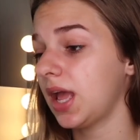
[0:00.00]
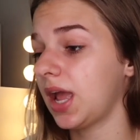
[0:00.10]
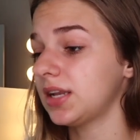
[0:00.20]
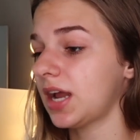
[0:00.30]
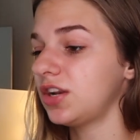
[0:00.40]

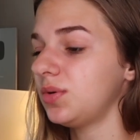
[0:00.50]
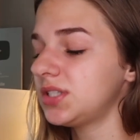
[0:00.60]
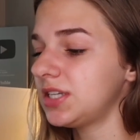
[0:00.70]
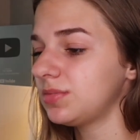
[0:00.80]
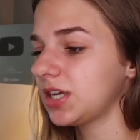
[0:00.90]
And I know
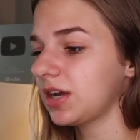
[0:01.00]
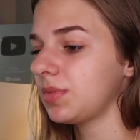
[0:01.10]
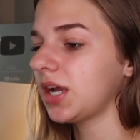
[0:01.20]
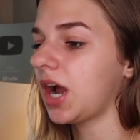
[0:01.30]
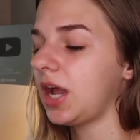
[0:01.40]
it seems like
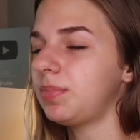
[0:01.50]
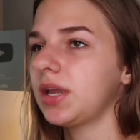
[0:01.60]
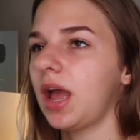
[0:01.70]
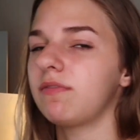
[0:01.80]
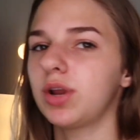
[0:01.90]
I'm like
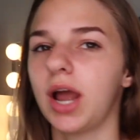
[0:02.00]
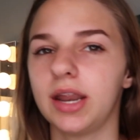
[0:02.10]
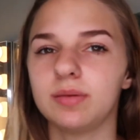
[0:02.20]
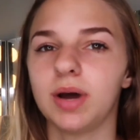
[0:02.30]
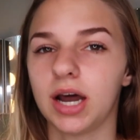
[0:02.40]
hyping every
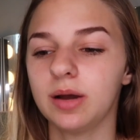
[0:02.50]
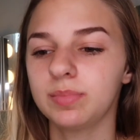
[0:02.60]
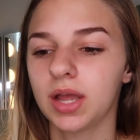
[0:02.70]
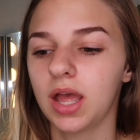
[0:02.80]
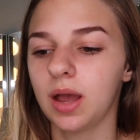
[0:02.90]
item
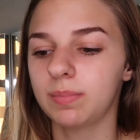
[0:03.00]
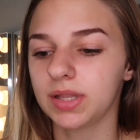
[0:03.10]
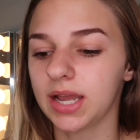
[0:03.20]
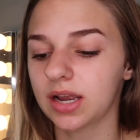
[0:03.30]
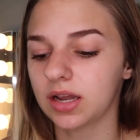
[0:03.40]
up,
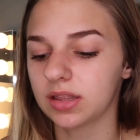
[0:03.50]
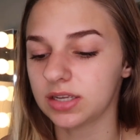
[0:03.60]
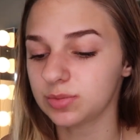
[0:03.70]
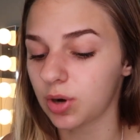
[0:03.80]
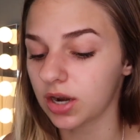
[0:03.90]
but like
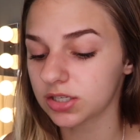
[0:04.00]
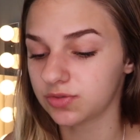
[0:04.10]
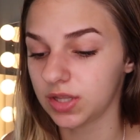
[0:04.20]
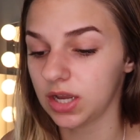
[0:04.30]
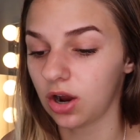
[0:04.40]
these
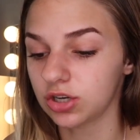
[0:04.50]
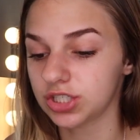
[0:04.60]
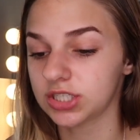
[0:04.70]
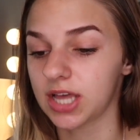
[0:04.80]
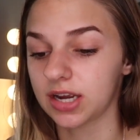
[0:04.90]
products really are
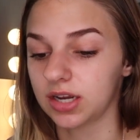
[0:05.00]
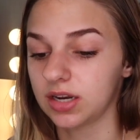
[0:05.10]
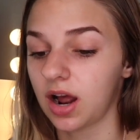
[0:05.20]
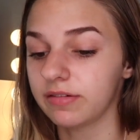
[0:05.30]
just that good.